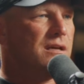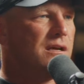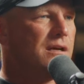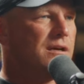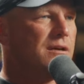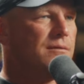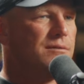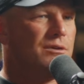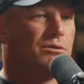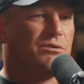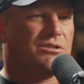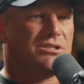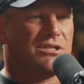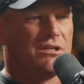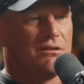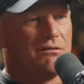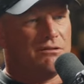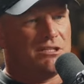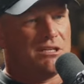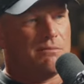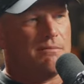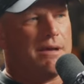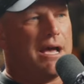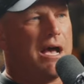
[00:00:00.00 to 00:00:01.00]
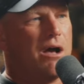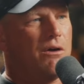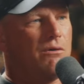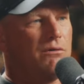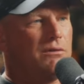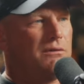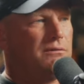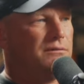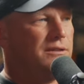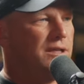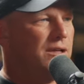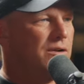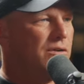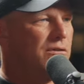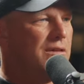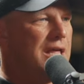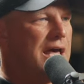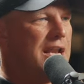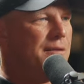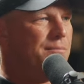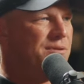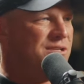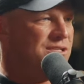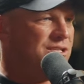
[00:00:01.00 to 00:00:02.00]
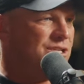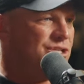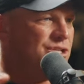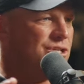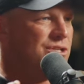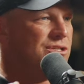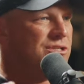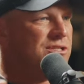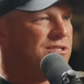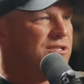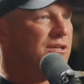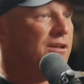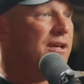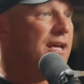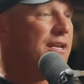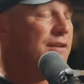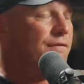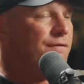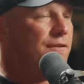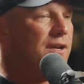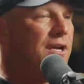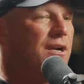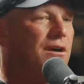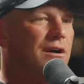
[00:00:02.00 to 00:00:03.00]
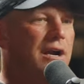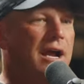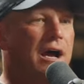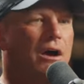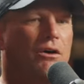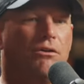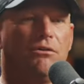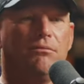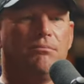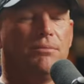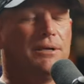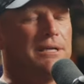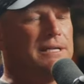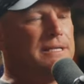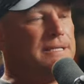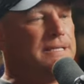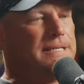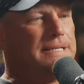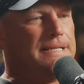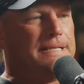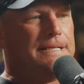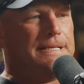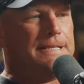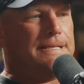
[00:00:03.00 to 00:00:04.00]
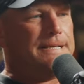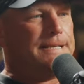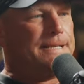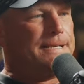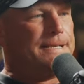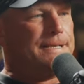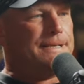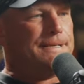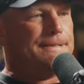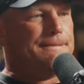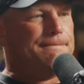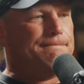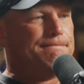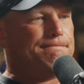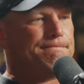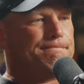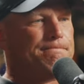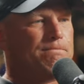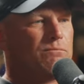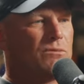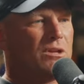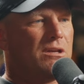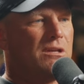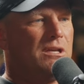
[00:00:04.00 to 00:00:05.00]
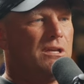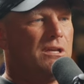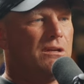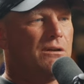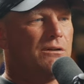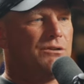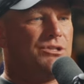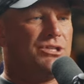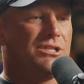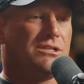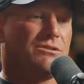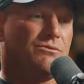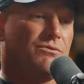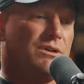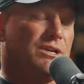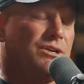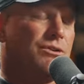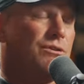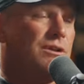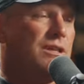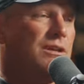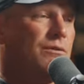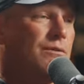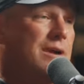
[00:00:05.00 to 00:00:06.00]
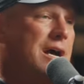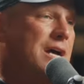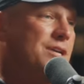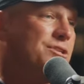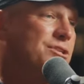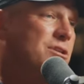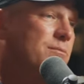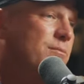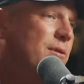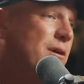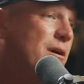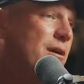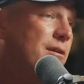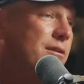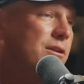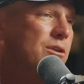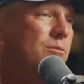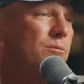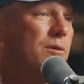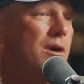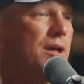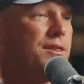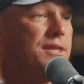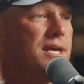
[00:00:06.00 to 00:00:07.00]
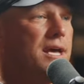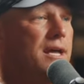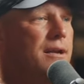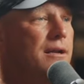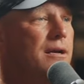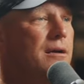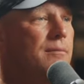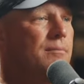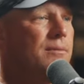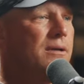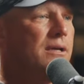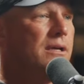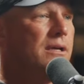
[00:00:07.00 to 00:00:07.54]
Uh, there was some out, you know, a lot of positions still had to figure out, but um, you know, just recruiting the roster part. You brought that up